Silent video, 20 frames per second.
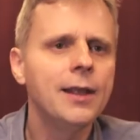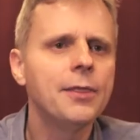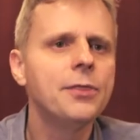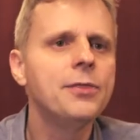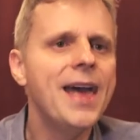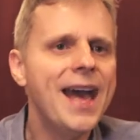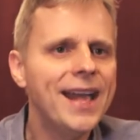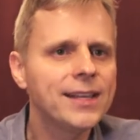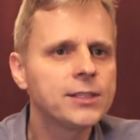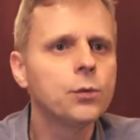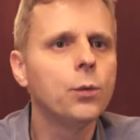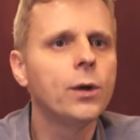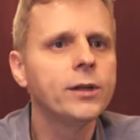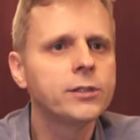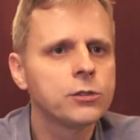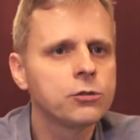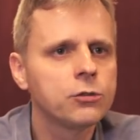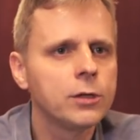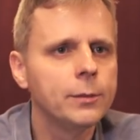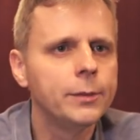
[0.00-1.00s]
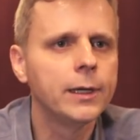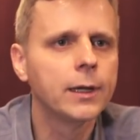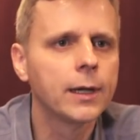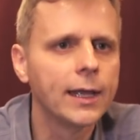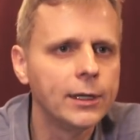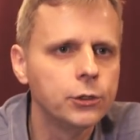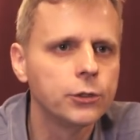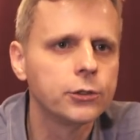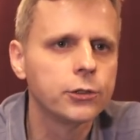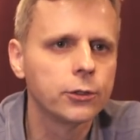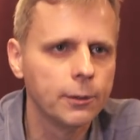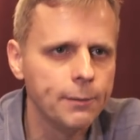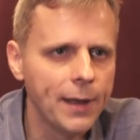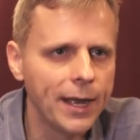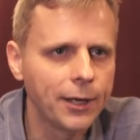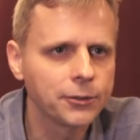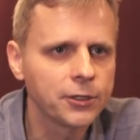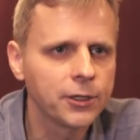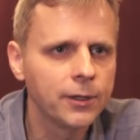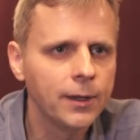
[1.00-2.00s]
That's what distributed ledgers are
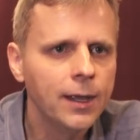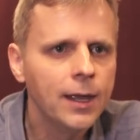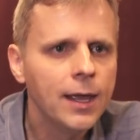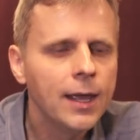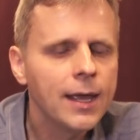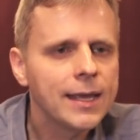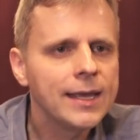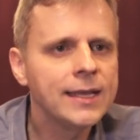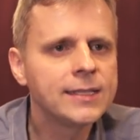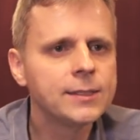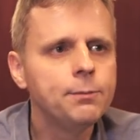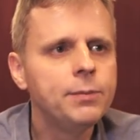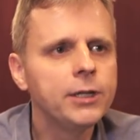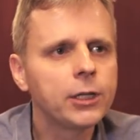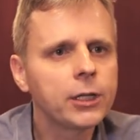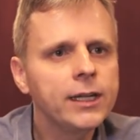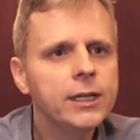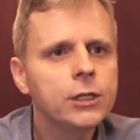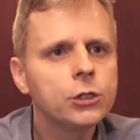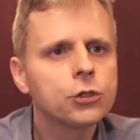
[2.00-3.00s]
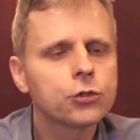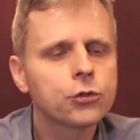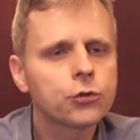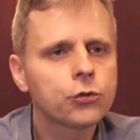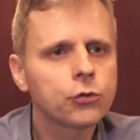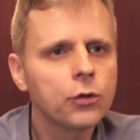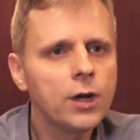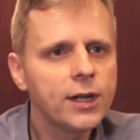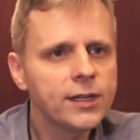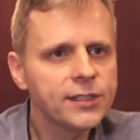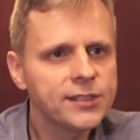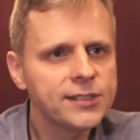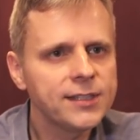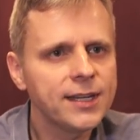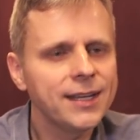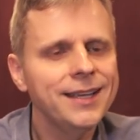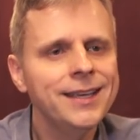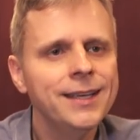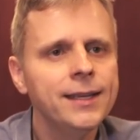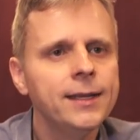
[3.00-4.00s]
about. It's building trust
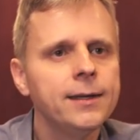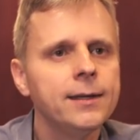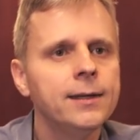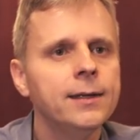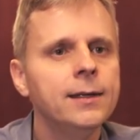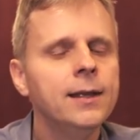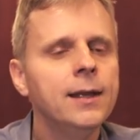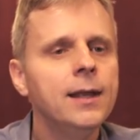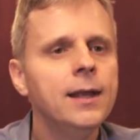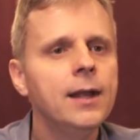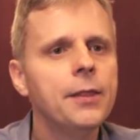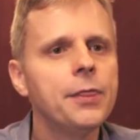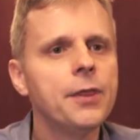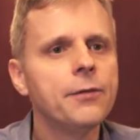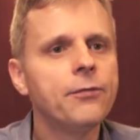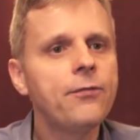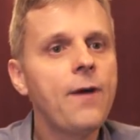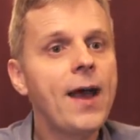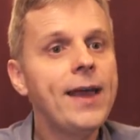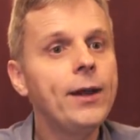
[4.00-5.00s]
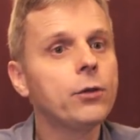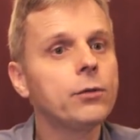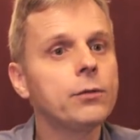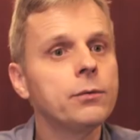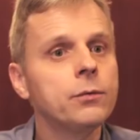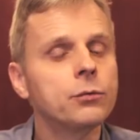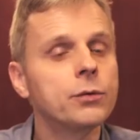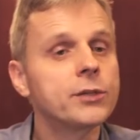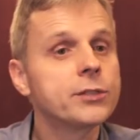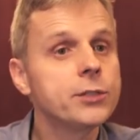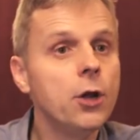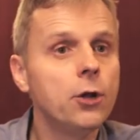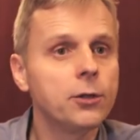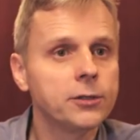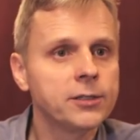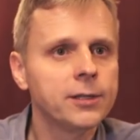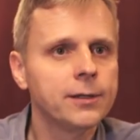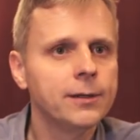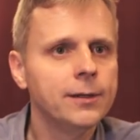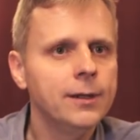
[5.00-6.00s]
in the final
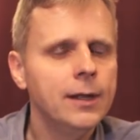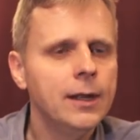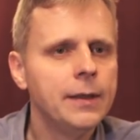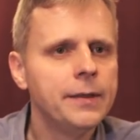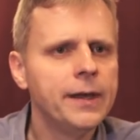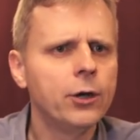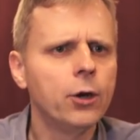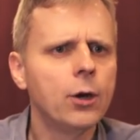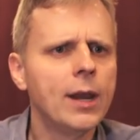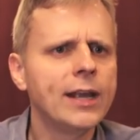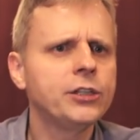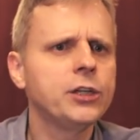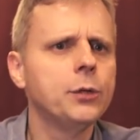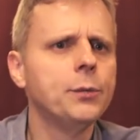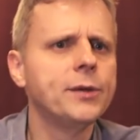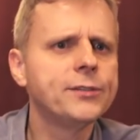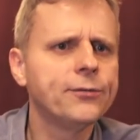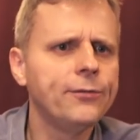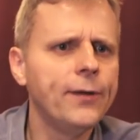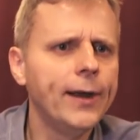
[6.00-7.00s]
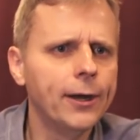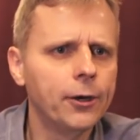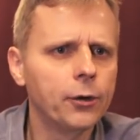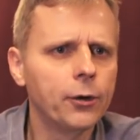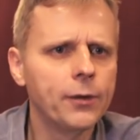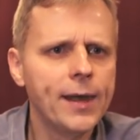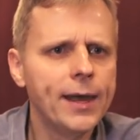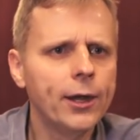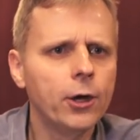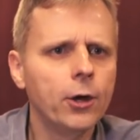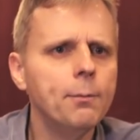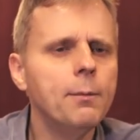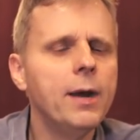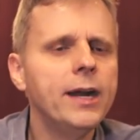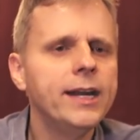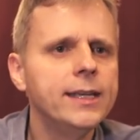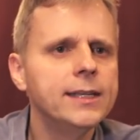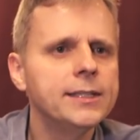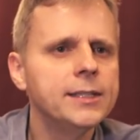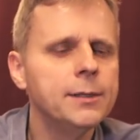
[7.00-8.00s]
result, that our election was fair, or that our
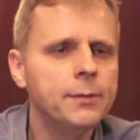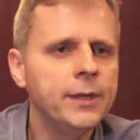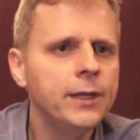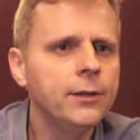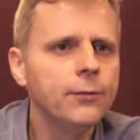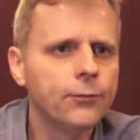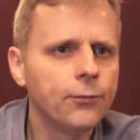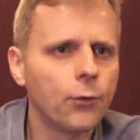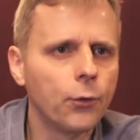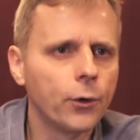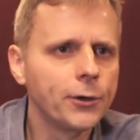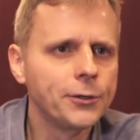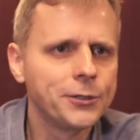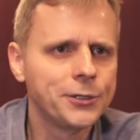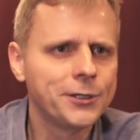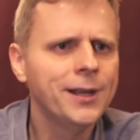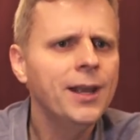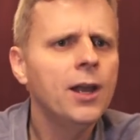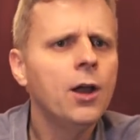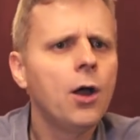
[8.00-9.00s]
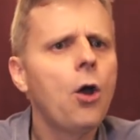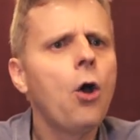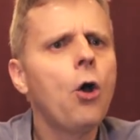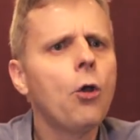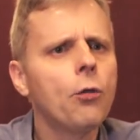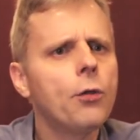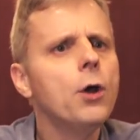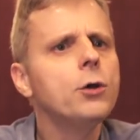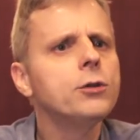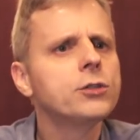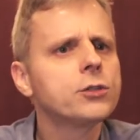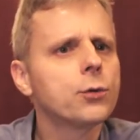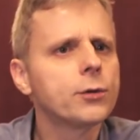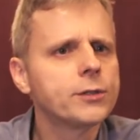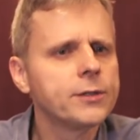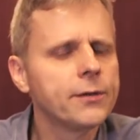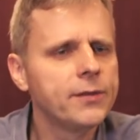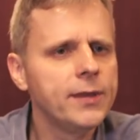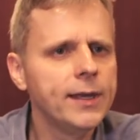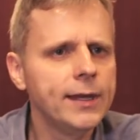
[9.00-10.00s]
money isn't being forged, all those sorts
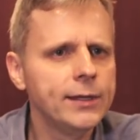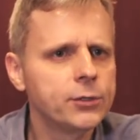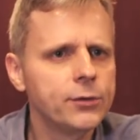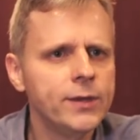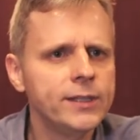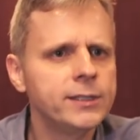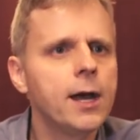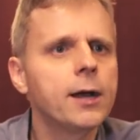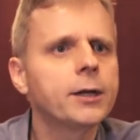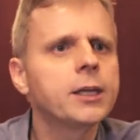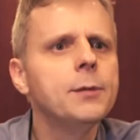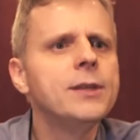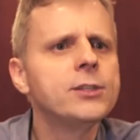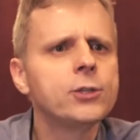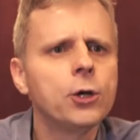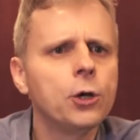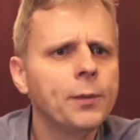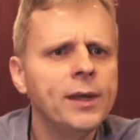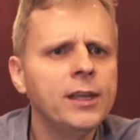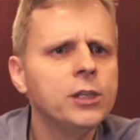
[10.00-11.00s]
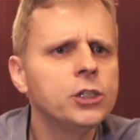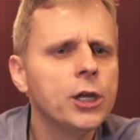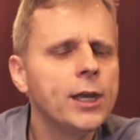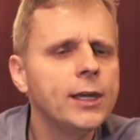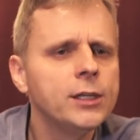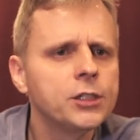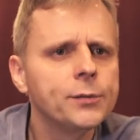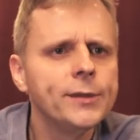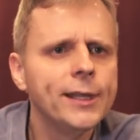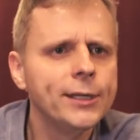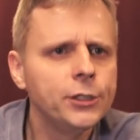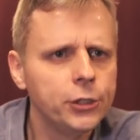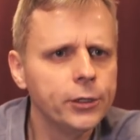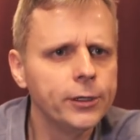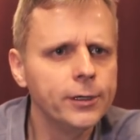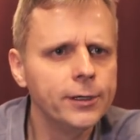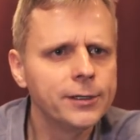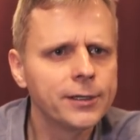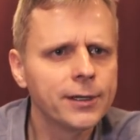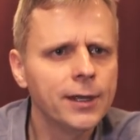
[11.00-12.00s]
of things, or that documents aren't being changed when they
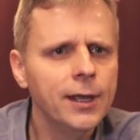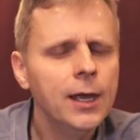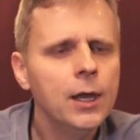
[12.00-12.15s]
shouldn't.